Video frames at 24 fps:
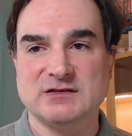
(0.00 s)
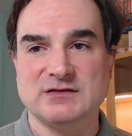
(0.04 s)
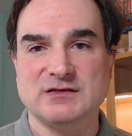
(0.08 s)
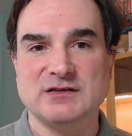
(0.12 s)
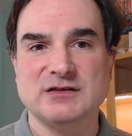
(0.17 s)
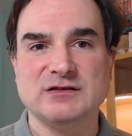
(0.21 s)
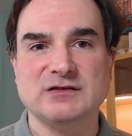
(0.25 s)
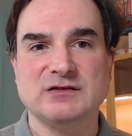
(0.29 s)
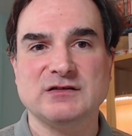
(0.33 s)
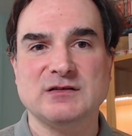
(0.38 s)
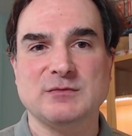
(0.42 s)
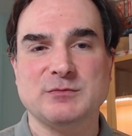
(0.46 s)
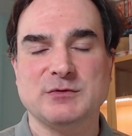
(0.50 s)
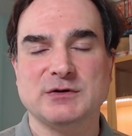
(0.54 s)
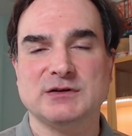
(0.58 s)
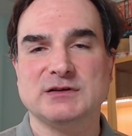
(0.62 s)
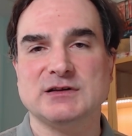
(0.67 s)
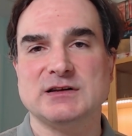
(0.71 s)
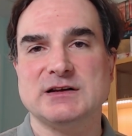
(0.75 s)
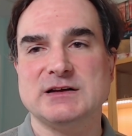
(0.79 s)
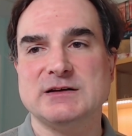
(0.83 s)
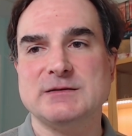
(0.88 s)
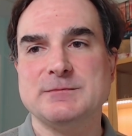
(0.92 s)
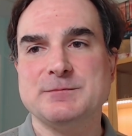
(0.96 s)
And this
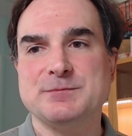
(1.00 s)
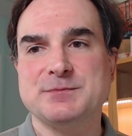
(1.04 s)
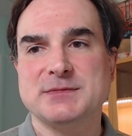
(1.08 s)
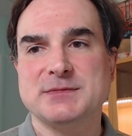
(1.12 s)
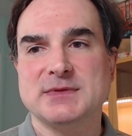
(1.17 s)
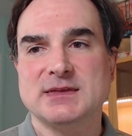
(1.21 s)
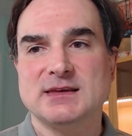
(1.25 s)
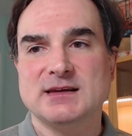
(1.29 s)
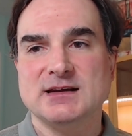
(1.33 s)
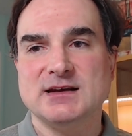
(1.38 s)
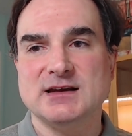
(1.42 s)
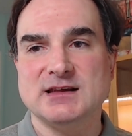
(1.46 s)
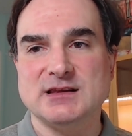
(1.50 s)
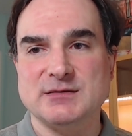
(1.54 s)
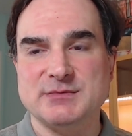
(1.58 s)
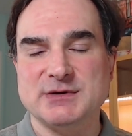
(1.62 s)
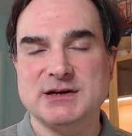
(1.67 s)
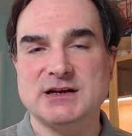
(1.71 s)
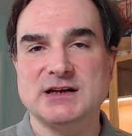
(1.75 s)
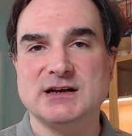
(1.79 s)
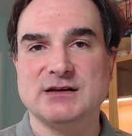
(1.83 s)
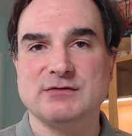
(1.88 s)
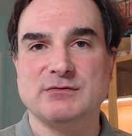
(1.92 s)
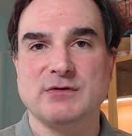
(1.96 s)
typically, in the
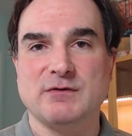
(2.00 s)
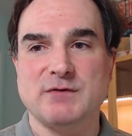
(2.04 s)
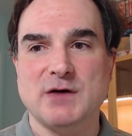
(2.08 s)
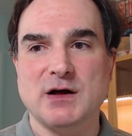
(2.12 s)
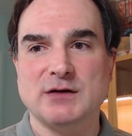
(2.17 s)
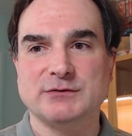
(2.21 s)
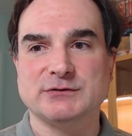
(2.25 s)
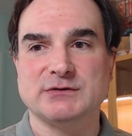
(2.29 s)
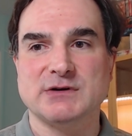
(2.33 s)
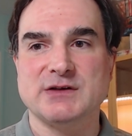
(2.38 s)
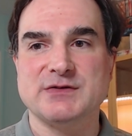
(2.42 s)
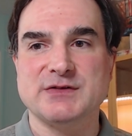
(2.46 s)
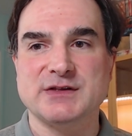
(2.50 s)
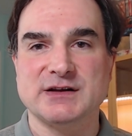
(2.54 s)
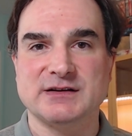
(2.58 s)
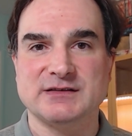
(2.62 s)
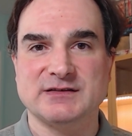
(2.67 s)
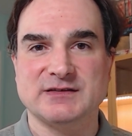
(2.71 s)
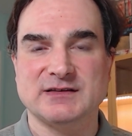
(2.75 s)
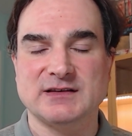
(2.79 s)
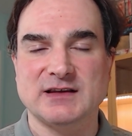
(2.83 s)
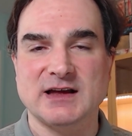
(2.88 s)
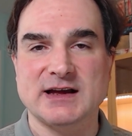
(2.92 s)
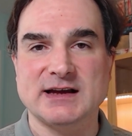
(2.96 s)
beginning, revolved around
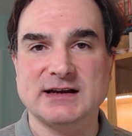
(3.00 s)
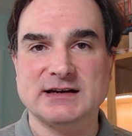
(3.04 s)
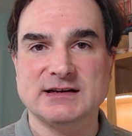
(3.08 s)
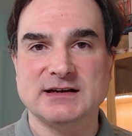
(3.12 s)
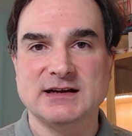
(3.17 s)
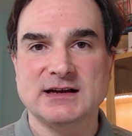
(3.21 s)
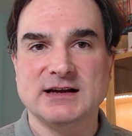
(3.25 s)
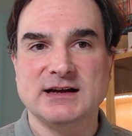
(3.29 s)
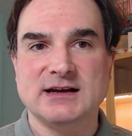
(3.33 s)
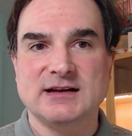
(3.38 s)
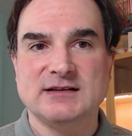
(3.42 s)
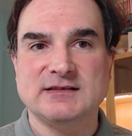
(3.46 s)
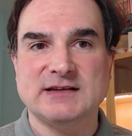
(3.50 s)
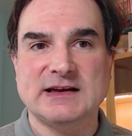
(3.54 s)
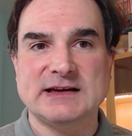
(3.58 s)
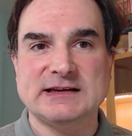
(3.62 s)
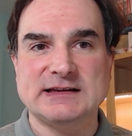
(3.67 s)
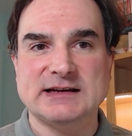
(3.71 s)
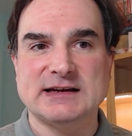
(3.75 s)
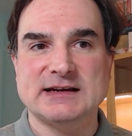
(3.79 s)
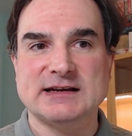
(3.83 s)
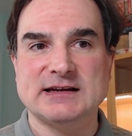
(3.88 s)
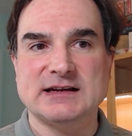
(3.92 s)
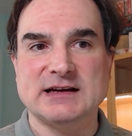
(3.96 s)
things like
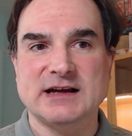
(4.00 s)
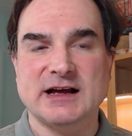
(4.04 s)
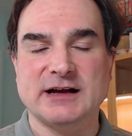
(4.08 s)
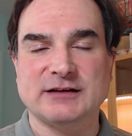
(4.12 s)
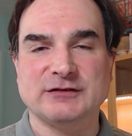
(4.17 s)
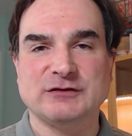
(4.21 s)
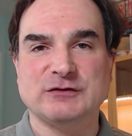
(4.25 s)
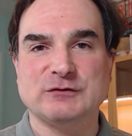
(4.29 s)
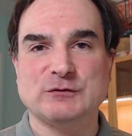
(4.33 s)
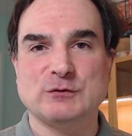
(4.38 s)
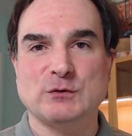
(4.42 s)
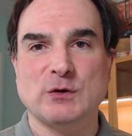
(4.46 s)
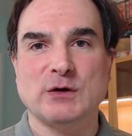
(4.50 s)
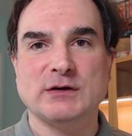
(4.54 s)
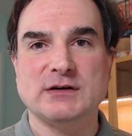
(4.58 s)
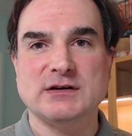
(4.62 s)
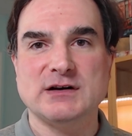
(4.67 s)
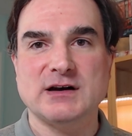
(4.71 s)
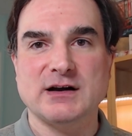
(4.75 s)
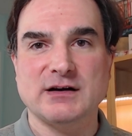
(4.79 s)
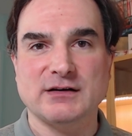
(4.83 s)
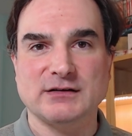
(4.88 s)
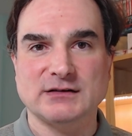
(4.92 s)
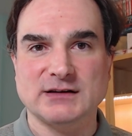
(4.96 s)
taking
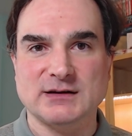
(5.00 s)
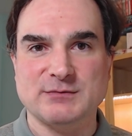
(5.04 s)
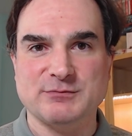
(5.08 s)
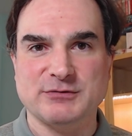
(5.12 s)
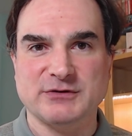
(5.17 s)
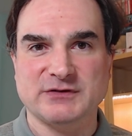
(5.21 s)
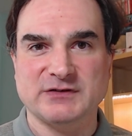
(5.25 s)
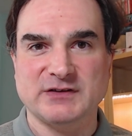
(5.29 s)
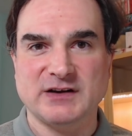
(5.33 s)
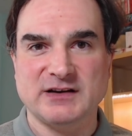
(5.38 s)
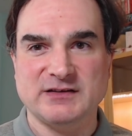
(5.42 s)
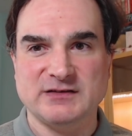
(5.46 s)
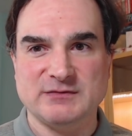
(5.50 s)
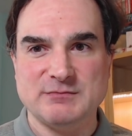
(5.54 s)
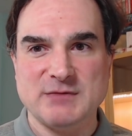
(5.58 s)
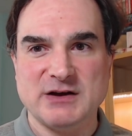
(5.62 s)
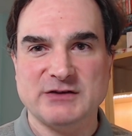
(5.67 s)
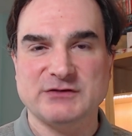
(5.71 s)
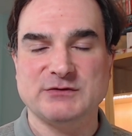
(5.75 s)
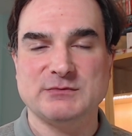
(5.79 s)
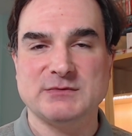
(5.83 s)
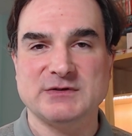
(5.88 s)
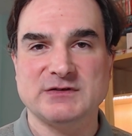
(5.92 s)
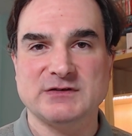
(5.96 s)
extraordinarily precise
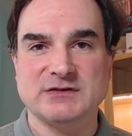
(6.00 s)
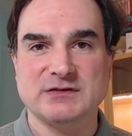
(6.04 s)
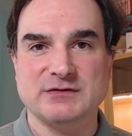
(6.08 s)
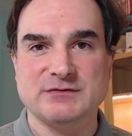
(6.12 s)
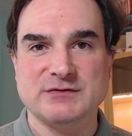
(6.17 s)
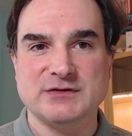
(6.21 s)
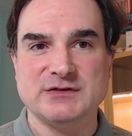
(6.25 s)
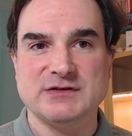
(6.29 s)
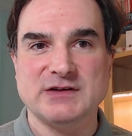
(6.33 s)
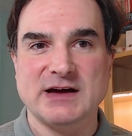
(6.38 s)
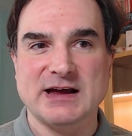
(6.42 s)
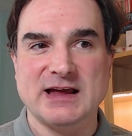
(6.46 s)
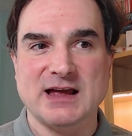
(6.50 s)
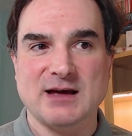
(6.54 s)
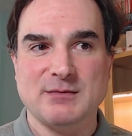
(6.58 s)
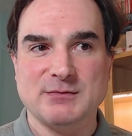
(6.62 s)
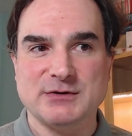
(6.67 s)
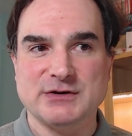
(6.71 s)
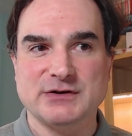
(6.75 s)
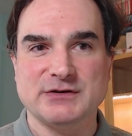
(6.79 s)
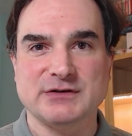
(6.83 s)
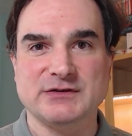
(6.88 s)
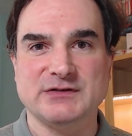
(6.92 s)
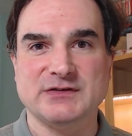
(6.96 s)
measurements of the
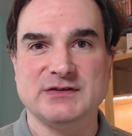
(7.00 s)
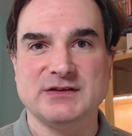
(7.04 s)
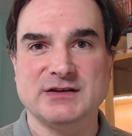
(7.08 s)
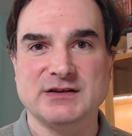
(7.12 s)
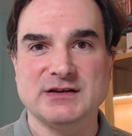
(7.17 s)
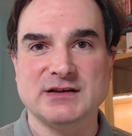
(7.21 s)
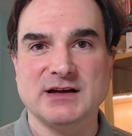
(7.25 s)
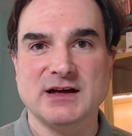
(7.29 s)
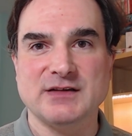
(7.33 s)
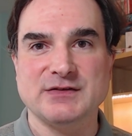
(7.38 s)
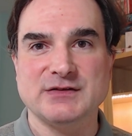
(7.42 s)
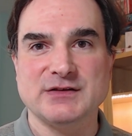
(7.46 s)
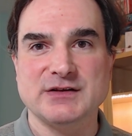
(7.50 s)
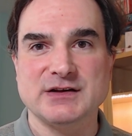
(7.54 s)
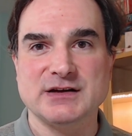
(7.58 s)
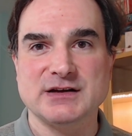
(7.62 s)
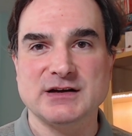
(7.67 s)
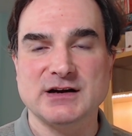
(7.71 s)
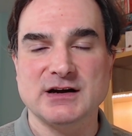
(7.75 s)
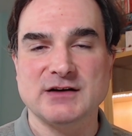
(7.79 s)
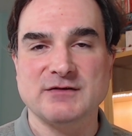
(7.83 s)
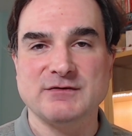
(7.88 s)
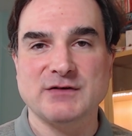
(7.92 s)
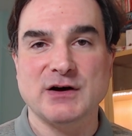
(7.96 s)
diameters and the, and
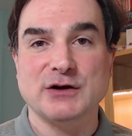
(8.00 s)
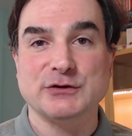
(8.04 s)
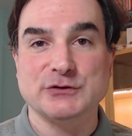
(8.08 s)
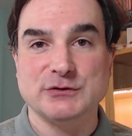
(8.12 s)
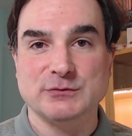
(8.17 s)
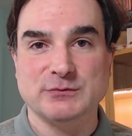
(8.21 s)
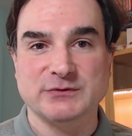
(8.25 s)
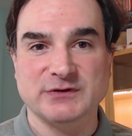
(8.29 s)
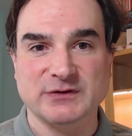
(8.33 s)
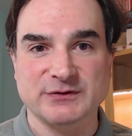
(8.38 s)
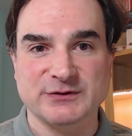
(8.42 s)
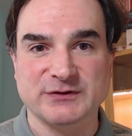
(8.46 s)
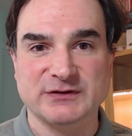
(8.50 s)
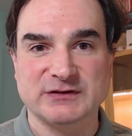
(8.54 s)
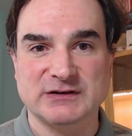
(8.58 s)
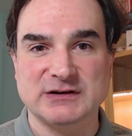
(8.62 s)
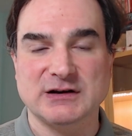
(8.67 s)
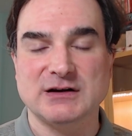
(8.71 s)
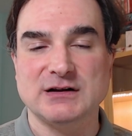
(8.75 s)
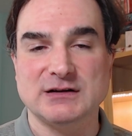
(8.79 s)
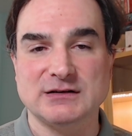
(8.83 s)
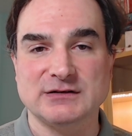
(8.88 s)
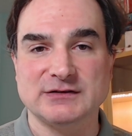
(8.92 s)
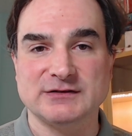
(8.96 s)
the uh, volumes of
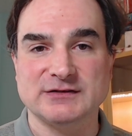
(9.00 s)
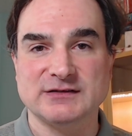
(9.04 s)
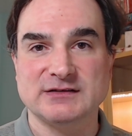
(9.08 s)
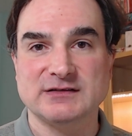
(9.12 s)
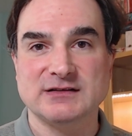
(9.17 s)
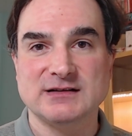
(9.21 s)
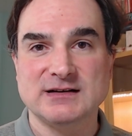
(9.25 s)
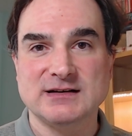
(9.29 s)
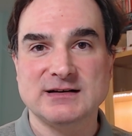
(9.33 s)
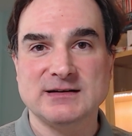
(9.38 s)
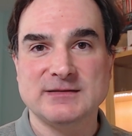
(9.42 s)
skulls.